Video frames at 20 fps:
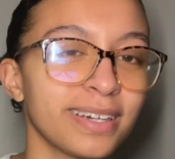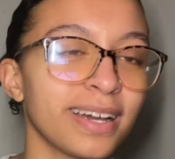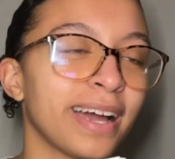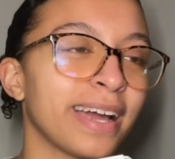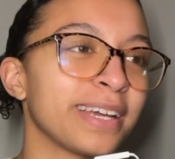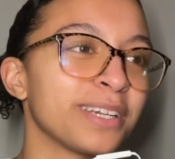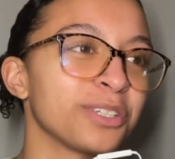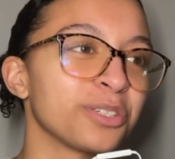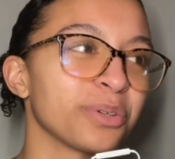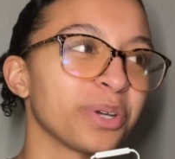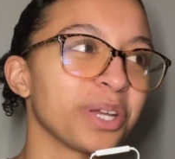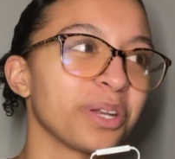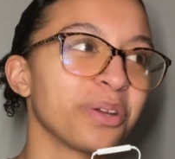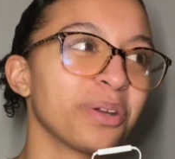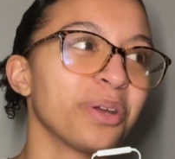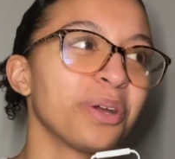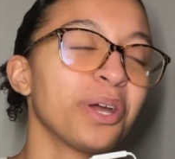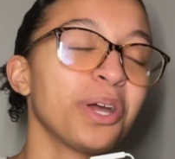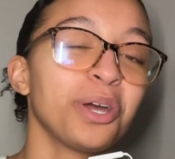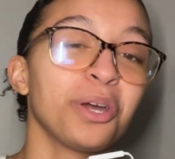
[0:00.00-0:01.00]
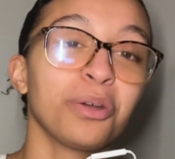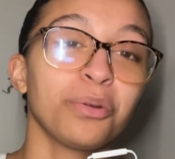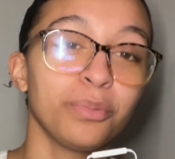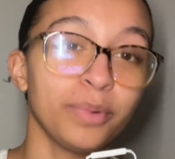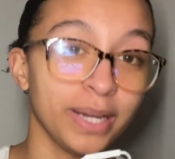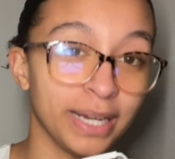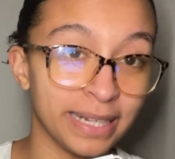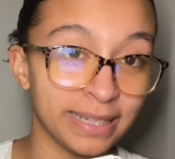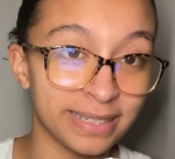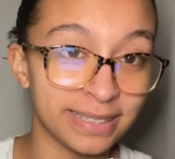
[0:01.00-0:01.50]
I enjoyed
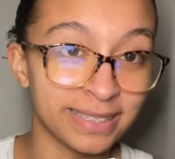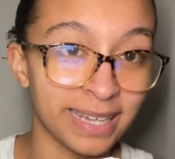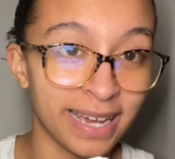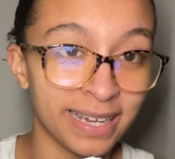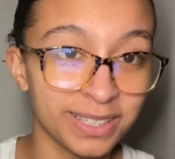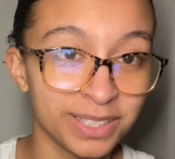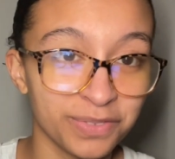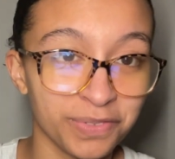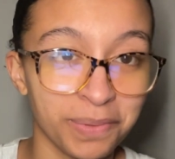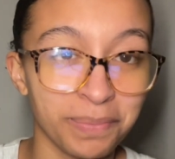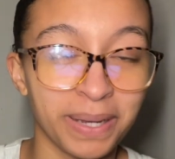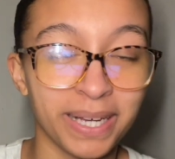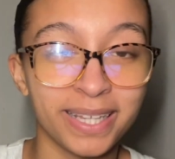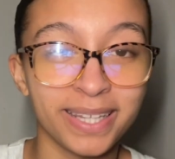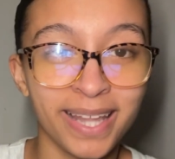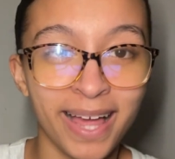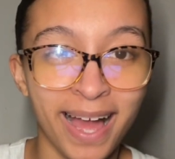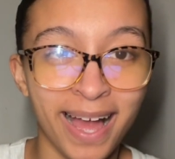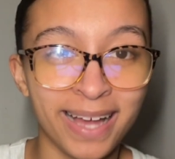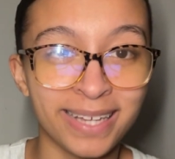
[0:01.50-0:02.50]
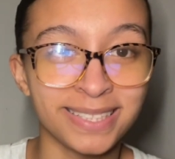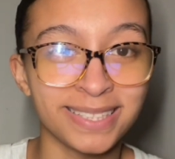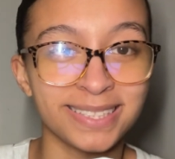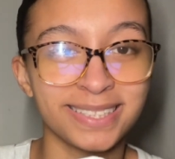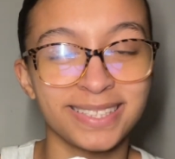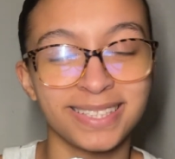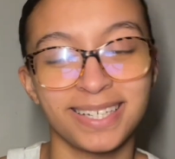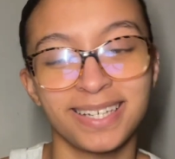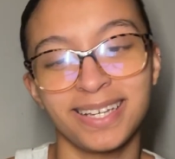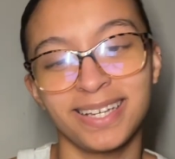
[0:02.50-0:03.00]
reading the text for my
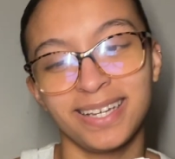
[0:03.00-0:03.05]
class.